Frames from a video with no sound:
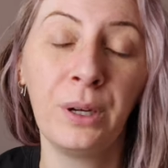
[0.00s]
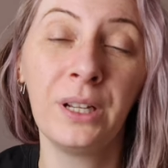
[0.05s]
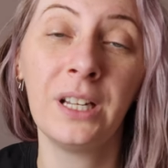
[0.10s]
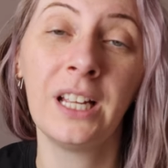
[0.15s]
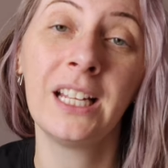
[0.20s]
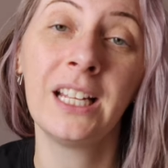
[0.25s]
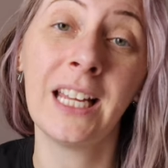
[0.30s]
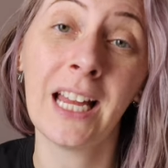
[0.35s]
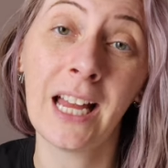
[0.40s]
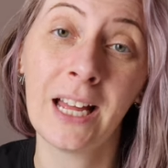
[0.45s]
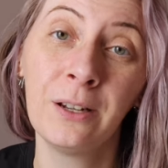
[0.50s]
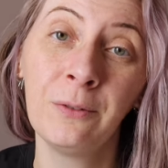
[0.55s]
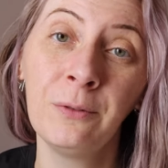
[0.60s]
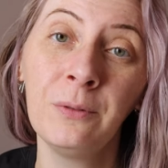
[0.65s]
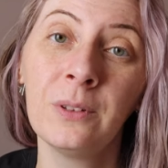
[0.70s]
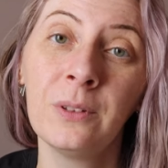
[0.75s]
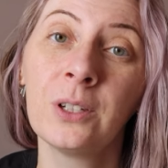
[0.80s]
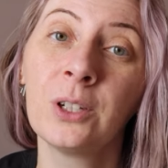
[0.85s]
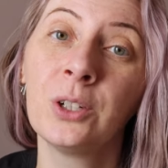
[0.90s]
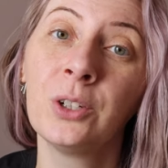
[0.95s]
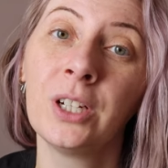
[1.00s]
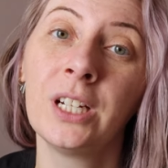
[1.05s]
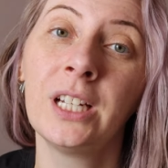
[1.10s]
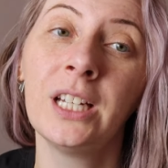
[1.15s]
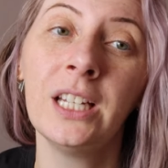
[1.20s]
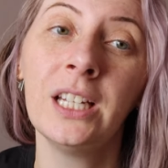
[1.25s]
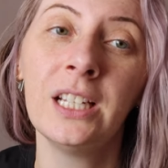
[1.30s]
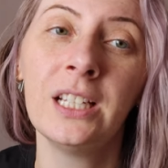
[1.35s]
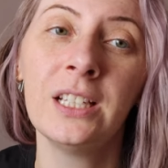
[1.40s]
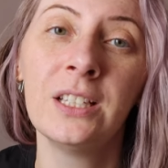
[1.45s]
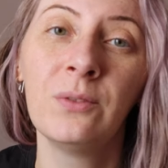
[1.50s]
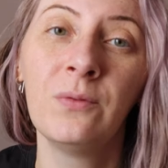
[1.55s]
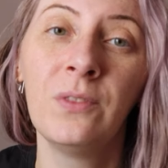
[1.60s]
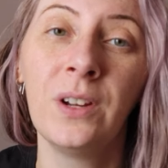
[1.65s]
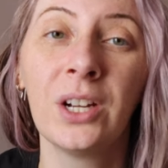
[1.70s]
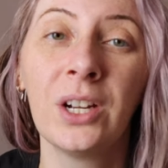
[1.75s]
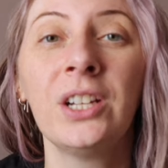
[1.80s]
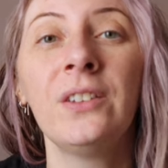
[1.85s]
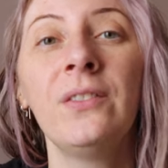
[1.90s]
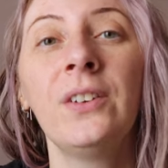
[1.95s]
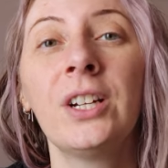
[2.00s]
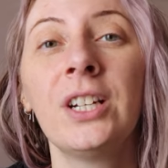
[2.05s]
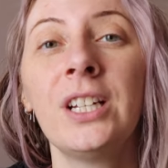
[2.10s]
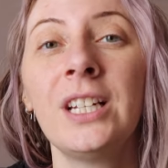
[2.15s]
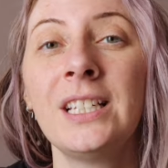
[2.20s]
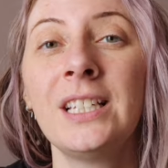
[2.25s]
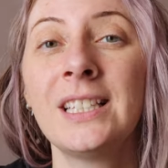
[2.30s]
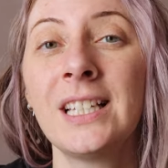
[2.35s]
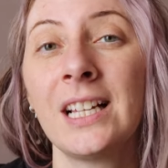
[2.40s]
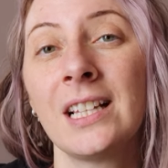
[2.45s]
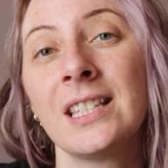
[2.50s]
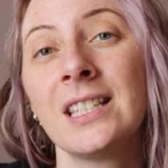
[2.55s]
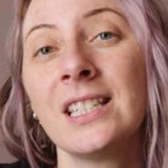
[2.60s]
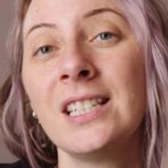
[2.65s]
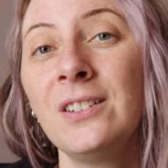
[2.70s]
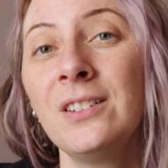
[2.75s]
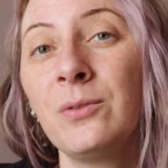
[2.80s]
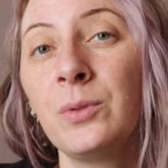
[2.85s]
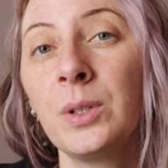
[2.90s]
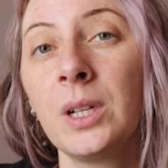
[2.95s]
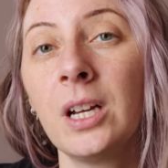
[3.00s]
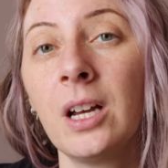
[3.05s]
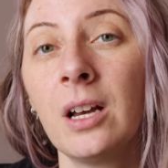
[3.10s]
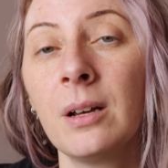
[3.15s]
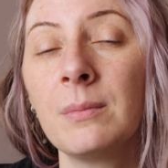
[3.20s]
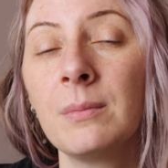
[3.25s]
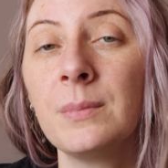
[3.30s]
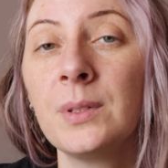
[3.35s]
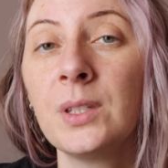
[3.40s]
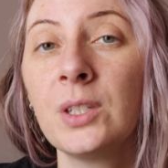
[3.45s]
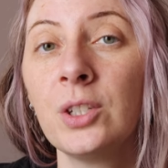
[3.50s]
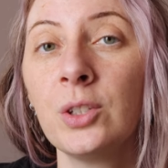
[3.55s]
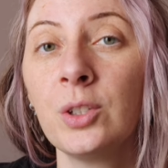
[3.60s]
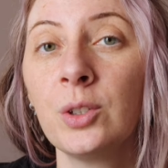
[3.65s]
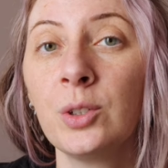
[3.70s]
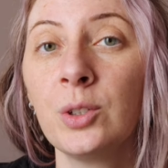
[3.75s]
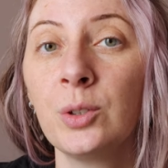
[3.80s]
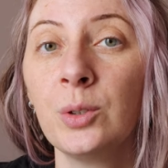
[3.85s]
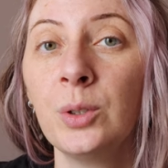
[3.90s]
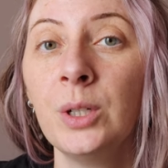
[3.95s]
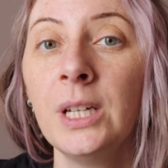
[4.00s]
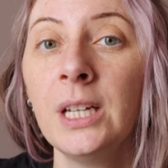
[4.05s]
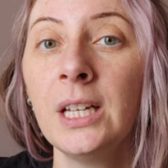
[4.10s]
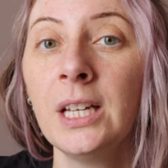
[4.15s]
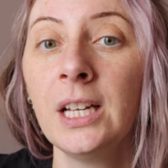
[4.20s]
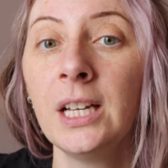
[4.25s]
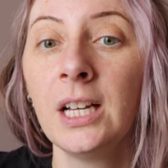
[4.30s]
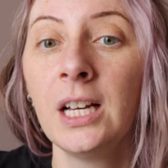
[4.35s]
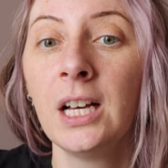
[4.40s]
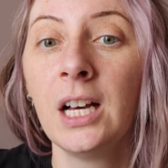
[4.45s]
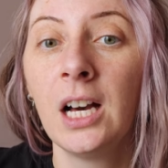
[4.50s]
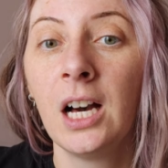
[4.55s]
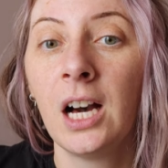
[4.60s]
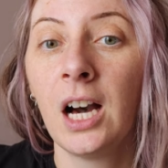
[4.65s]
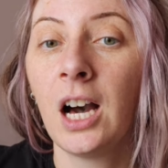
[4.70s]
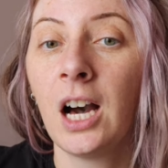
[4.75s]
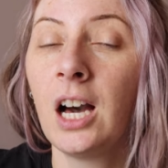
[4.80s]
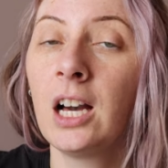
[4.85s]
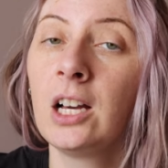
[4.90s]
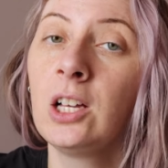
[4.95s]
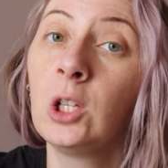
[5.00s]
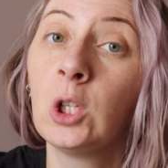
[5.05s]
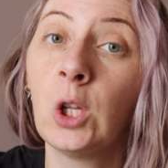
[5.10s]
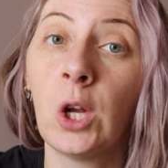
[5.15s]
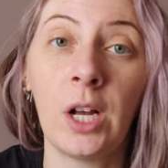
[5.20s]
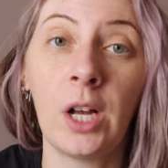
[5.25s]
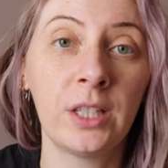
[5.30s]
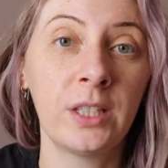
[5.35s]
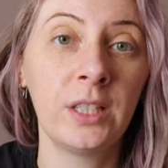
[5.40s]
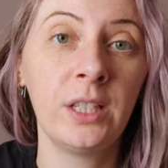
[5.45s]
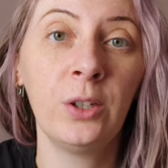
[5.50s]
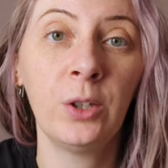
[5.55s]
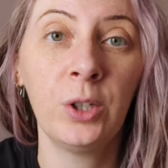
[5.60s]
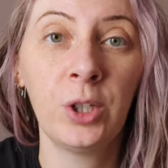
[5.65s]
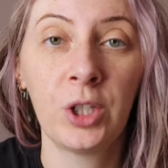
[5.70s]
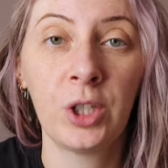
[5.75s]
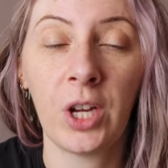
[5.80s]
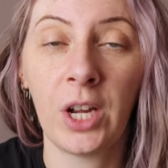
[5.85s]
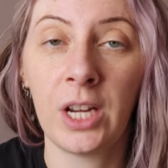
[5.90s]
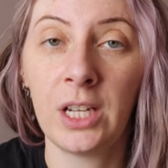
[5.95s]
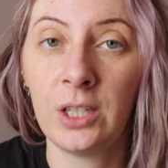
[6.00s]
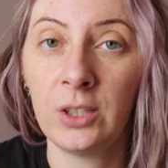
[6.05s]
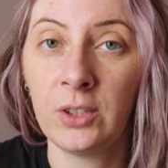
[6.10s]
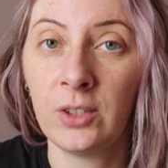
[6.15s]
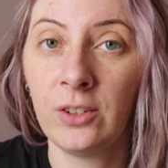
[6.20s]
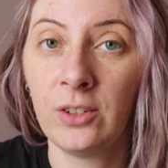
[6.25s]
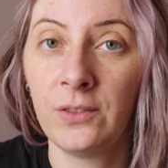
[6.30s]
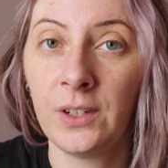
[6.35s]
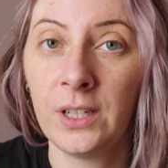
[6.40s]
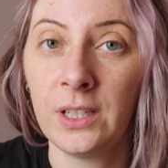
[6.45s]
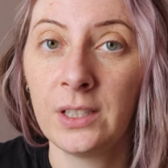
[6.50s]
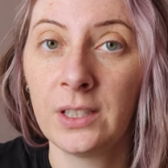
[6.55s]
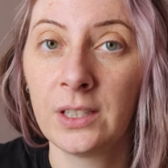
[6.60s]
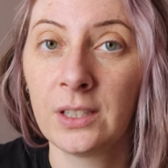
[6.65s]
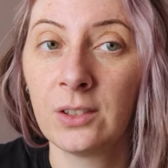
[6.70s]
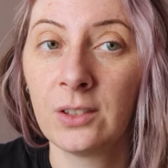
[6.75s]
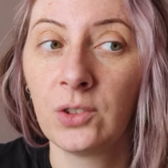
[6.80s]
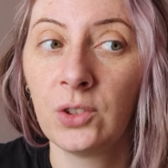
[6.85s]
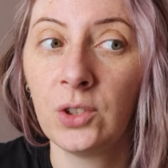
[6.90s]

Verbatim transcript: But again, the Cricut is very, very sensitive when it comes to a glossy or shiny surface.